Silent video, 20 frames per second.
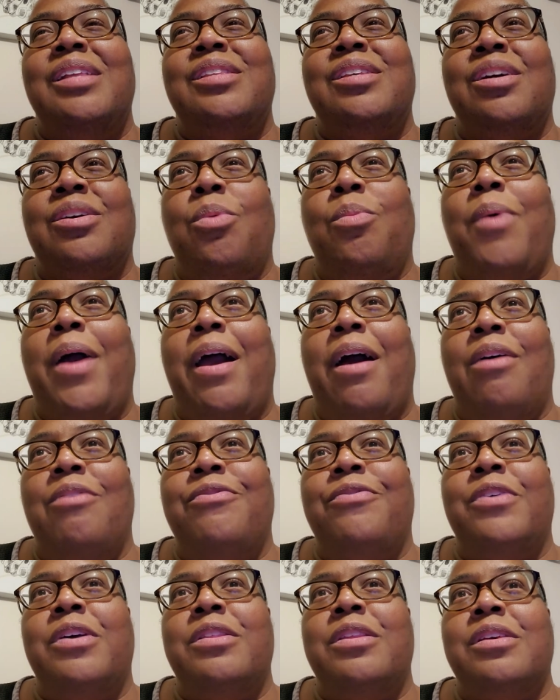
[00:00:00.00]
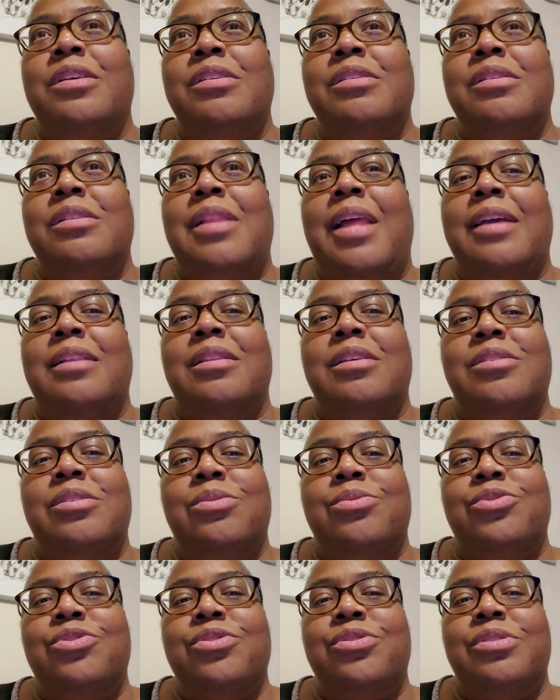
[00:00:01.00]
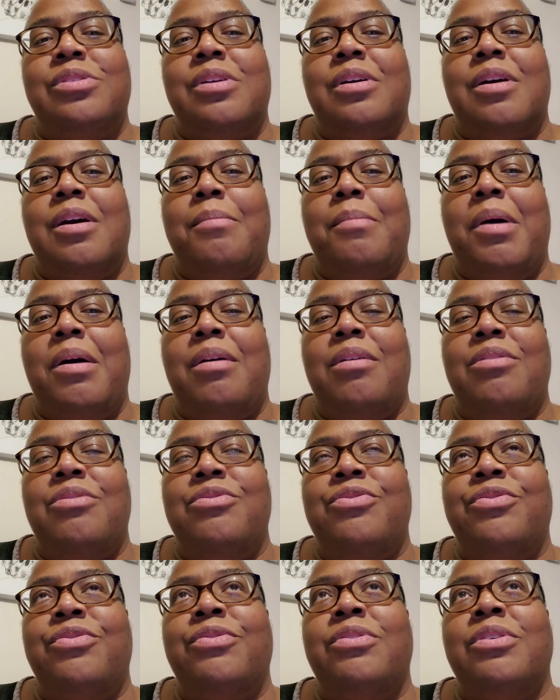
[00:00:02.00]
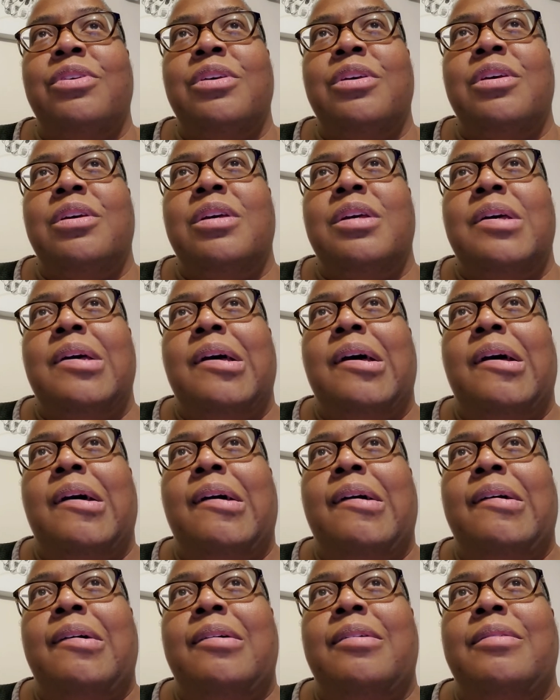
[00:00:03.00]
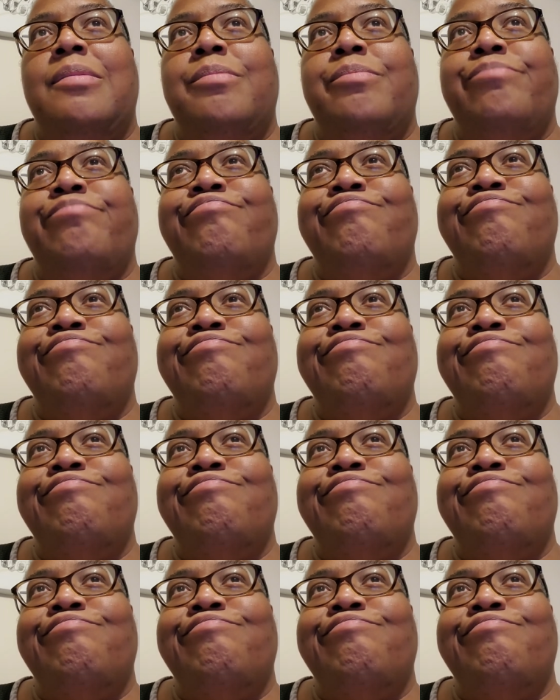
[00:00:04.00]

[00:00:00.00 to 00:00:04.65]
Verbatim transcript: took a while for the like the sutures to come off. Um